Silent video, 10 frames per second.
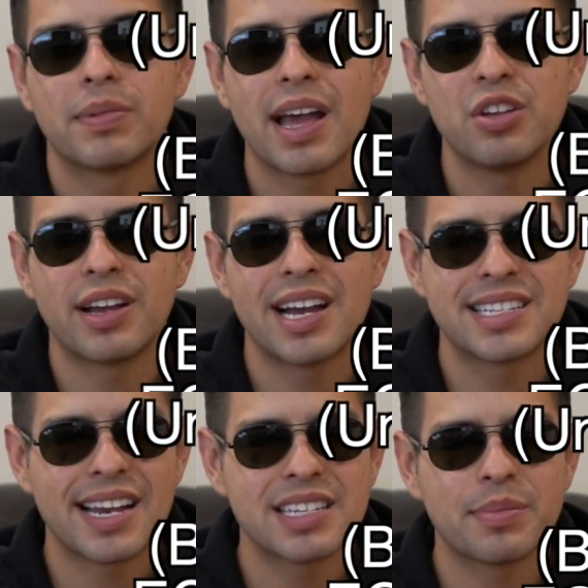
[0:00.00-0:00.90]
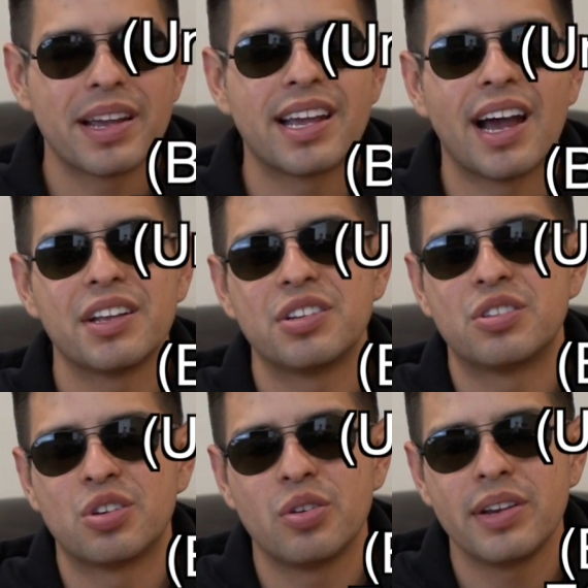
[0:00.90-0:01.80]
that, you guys, that is my guide to
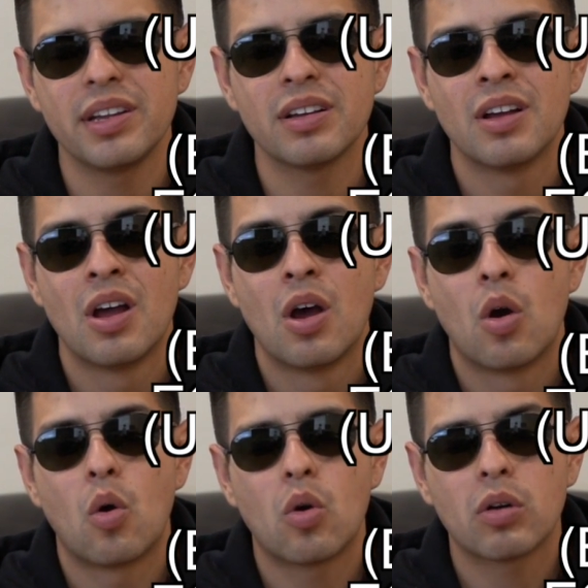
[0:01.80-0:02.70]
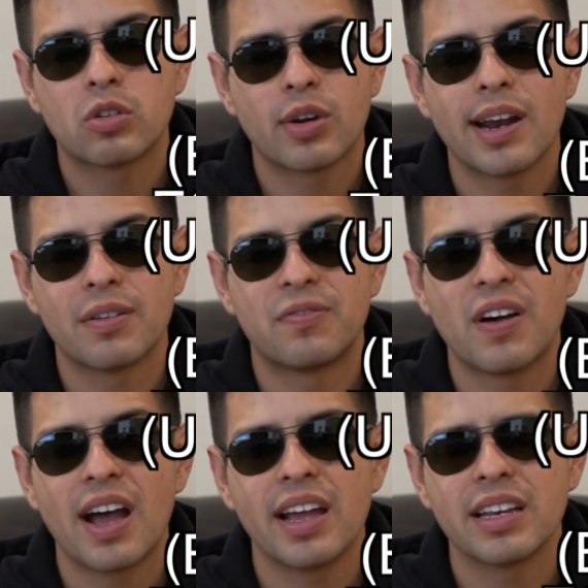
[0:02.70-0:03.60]
tuning or trying to
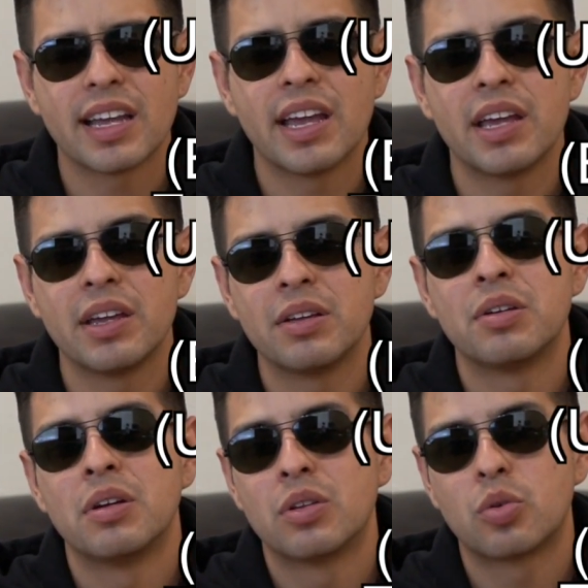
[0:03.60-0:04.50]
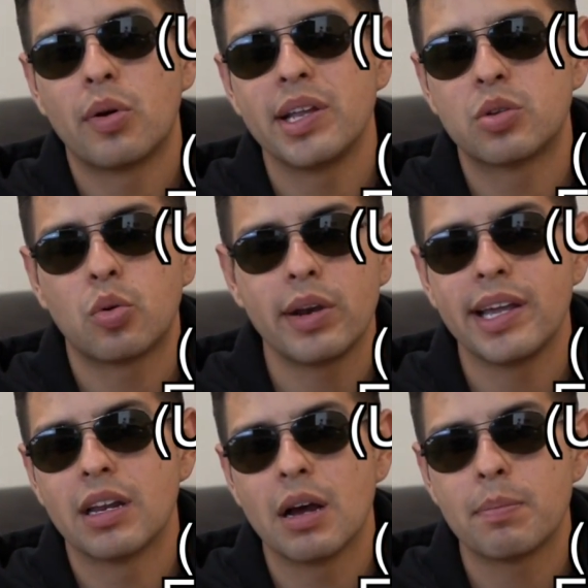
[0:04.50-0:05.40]
find a 2020
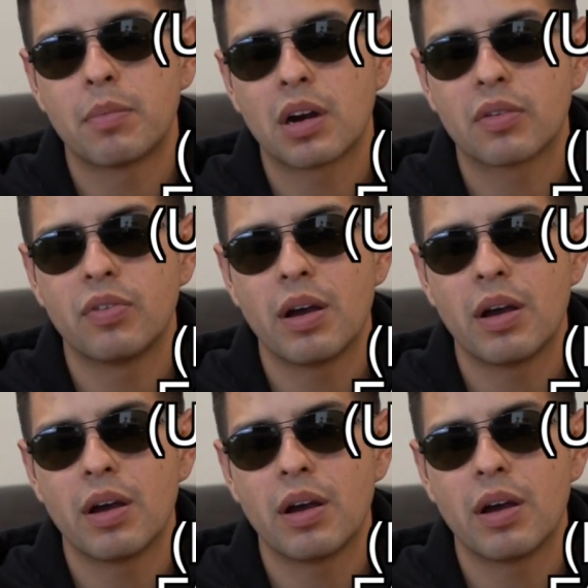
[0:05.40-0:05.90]
and up Mark V